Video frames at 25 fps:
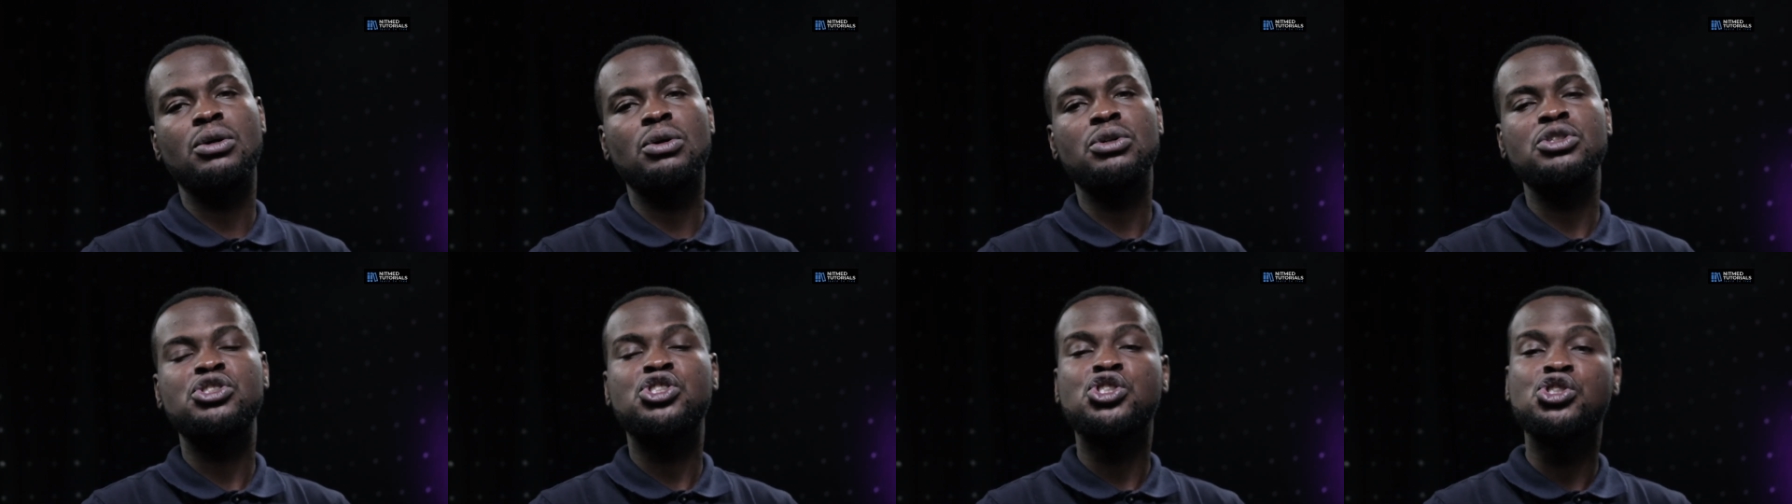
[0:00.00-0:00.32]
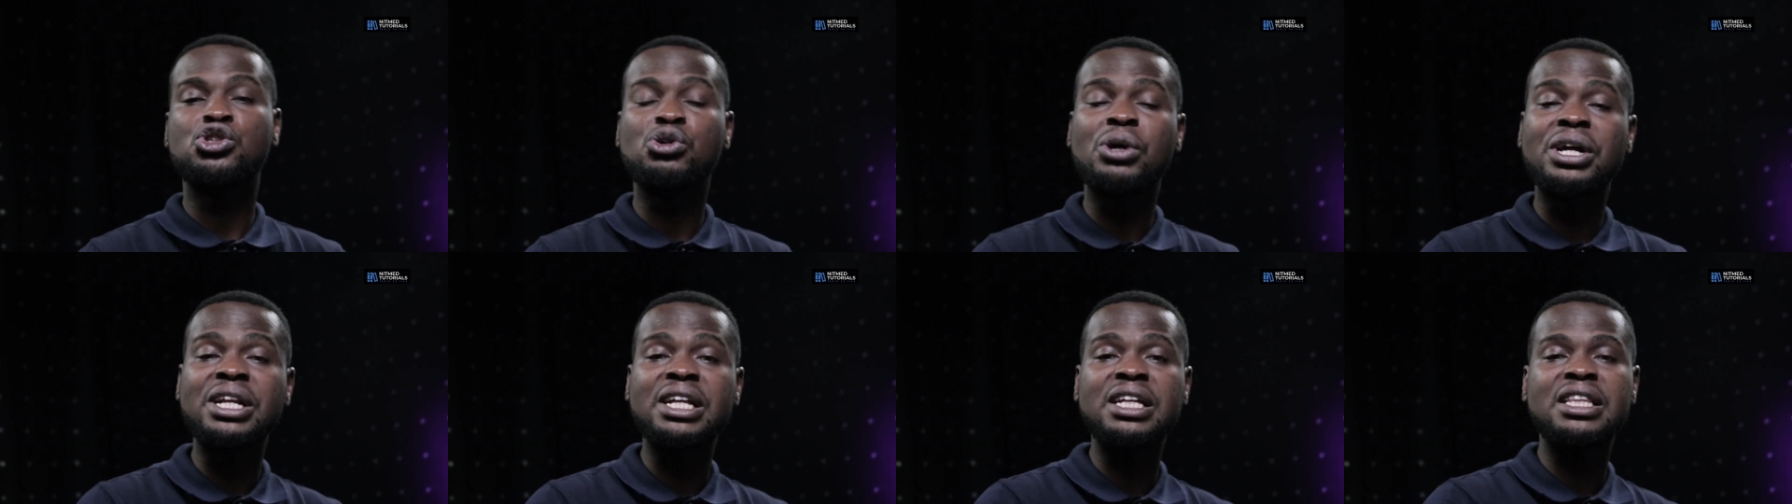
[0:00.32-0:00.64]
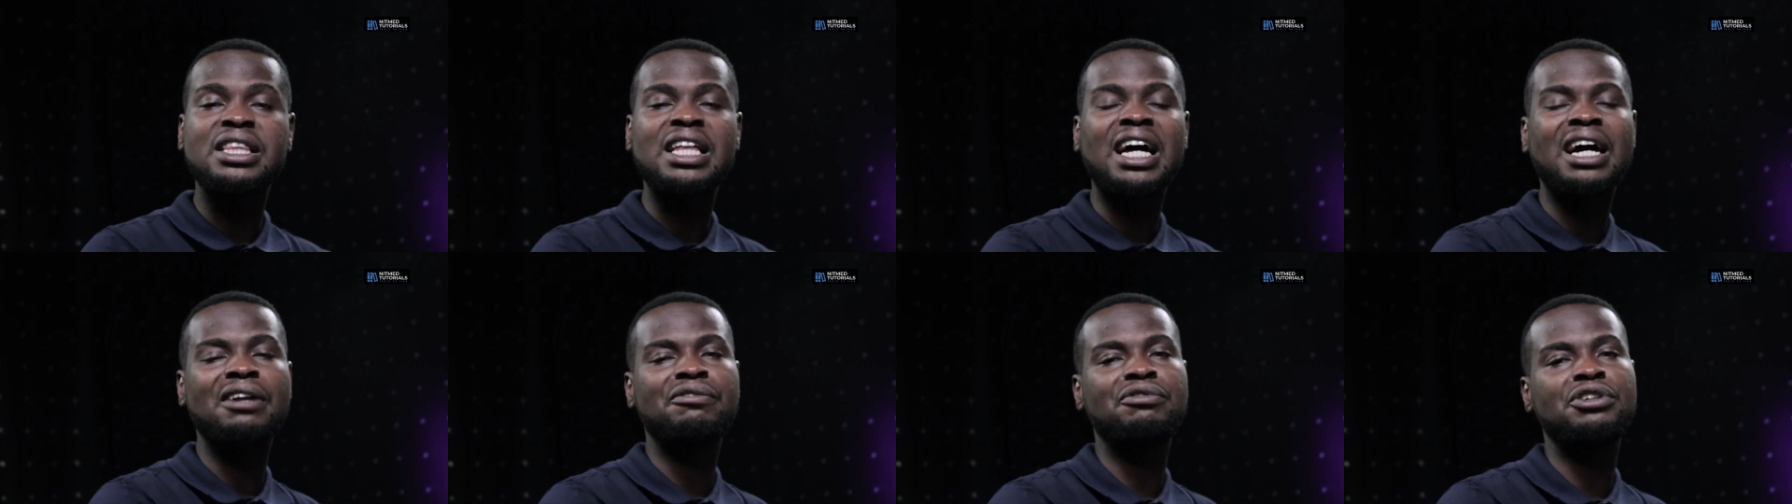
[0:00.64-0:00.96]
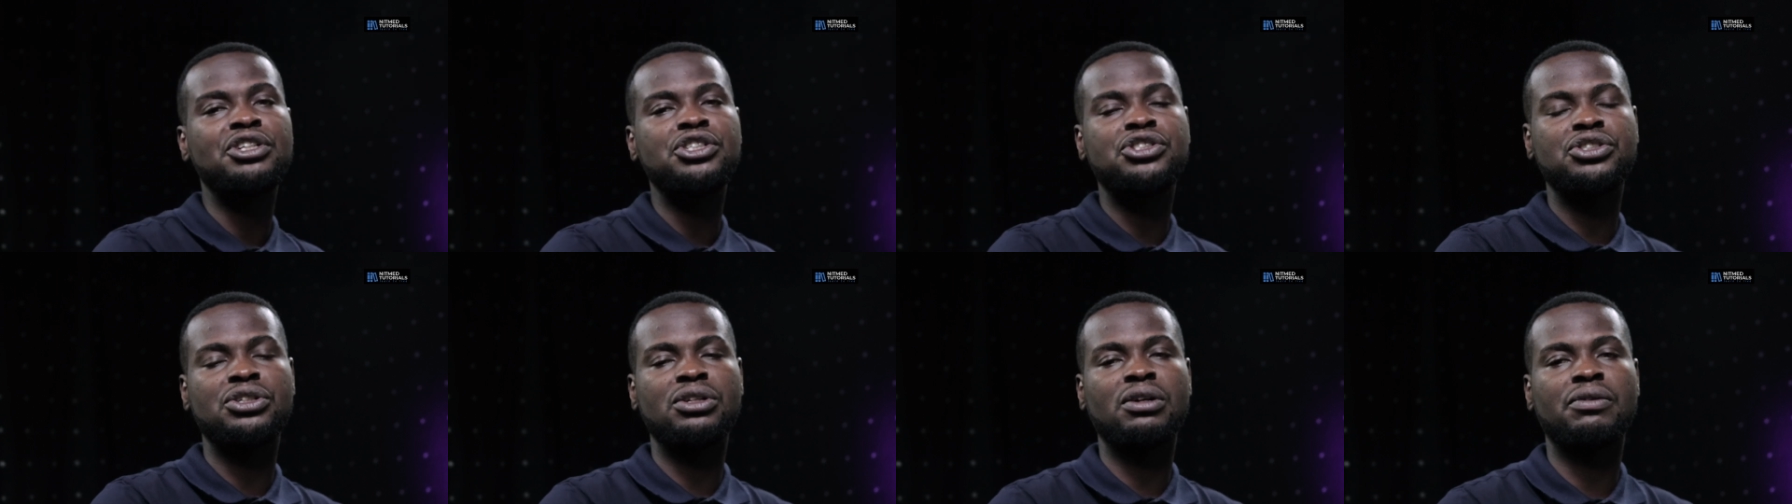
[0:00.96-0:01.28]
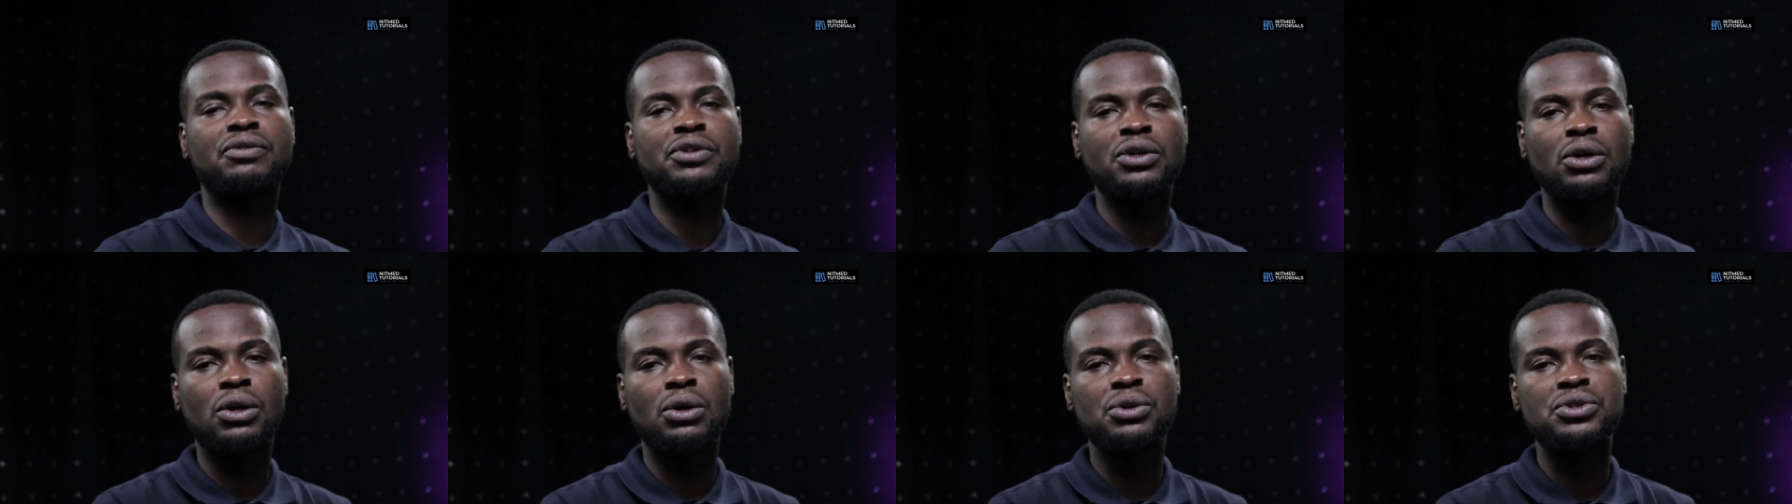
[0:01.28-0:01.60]
draining that region of
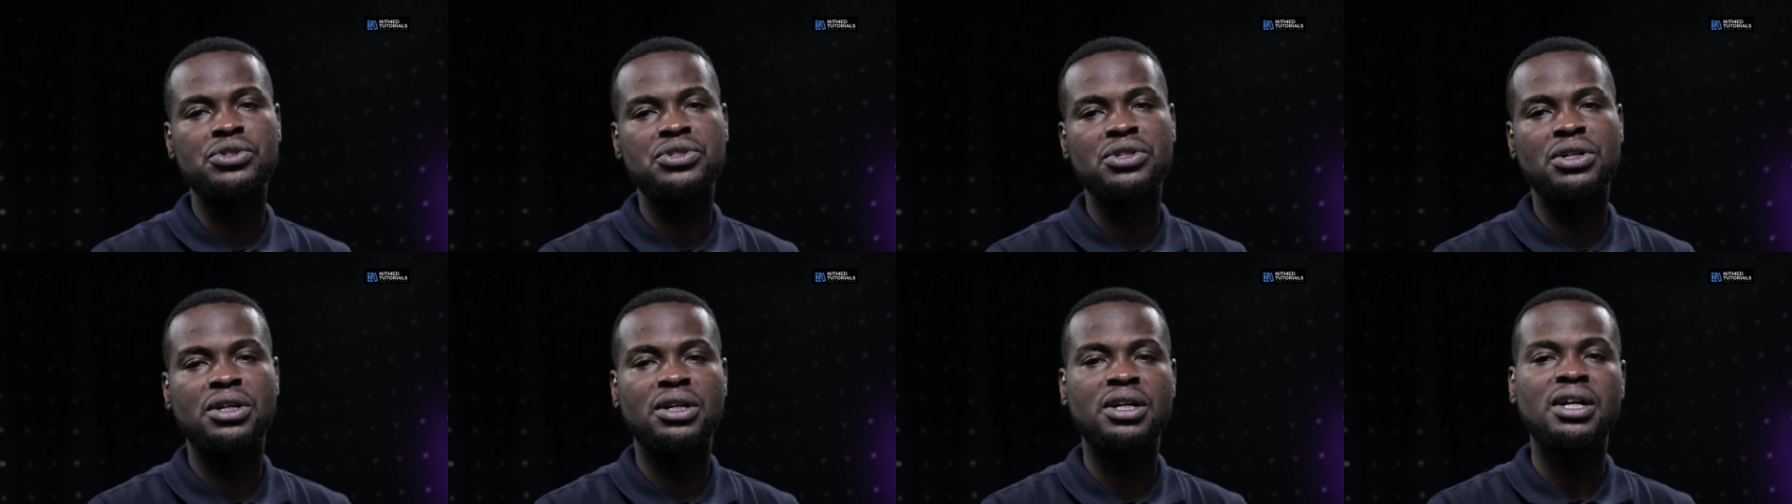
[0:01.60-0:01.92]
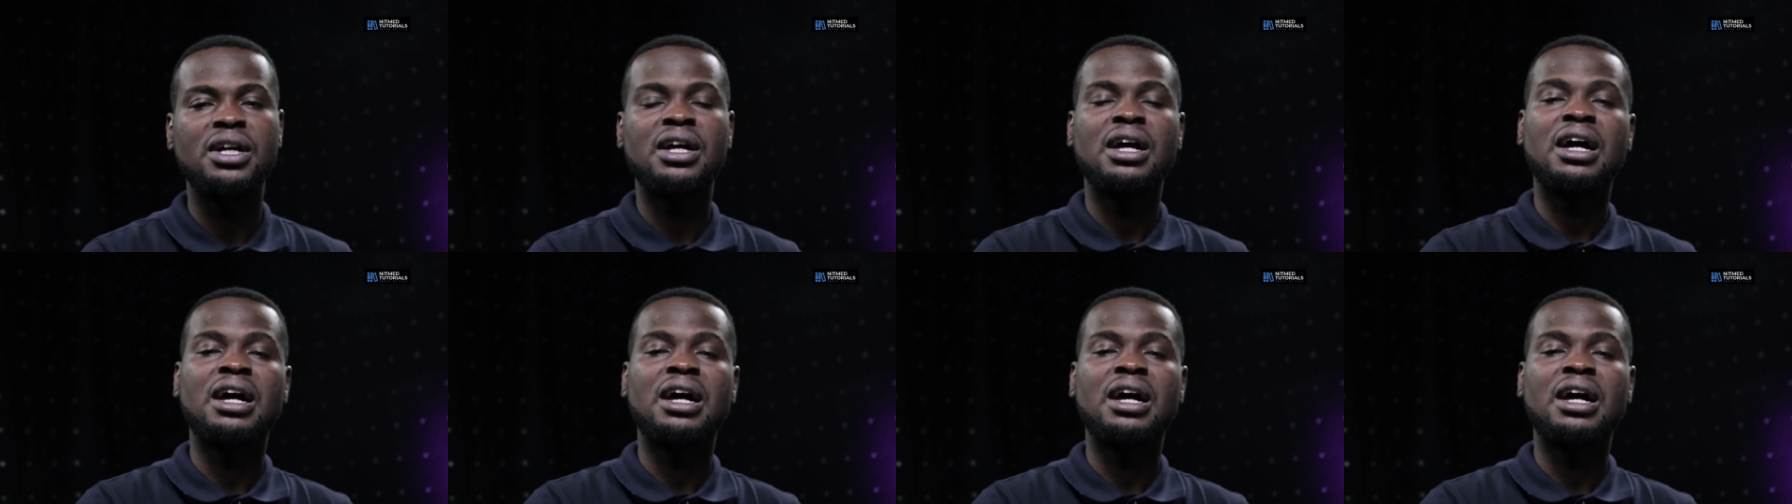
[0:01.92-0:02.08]
the ulcer,